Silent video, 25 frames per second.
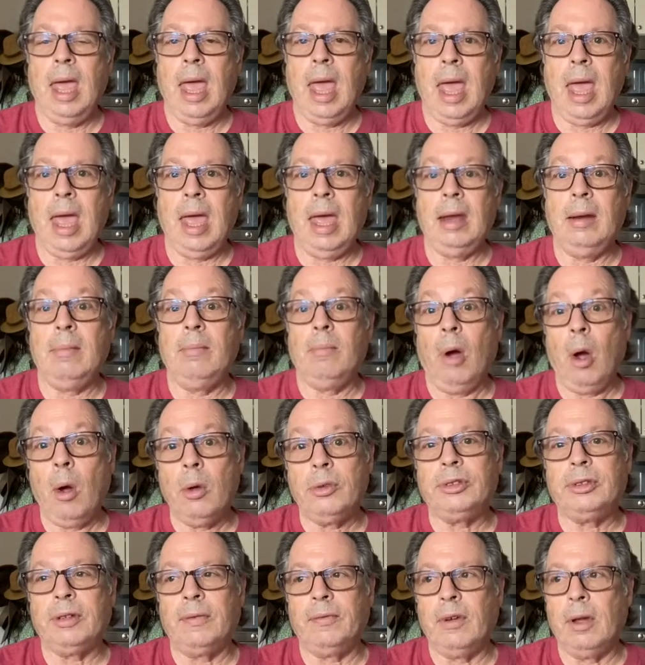And
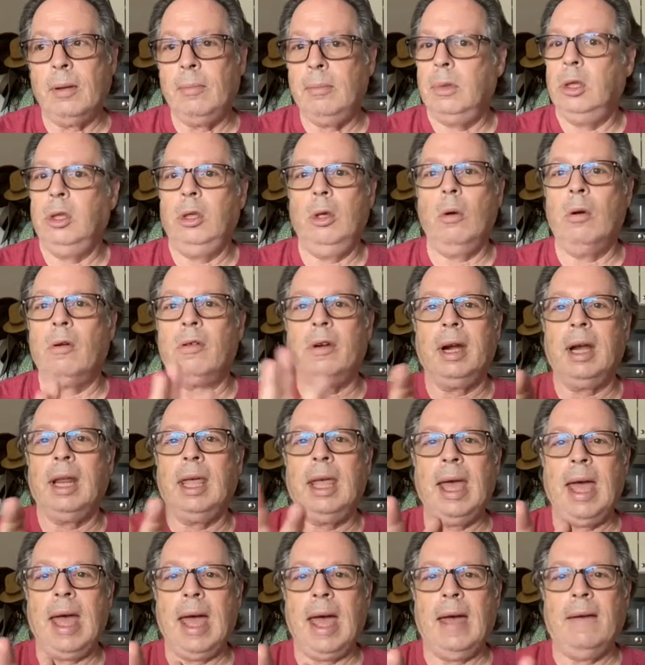most of them you already
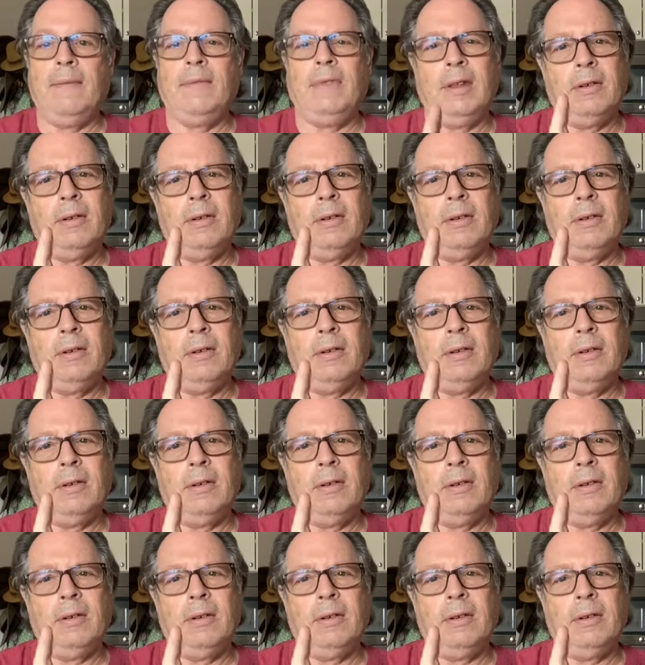have.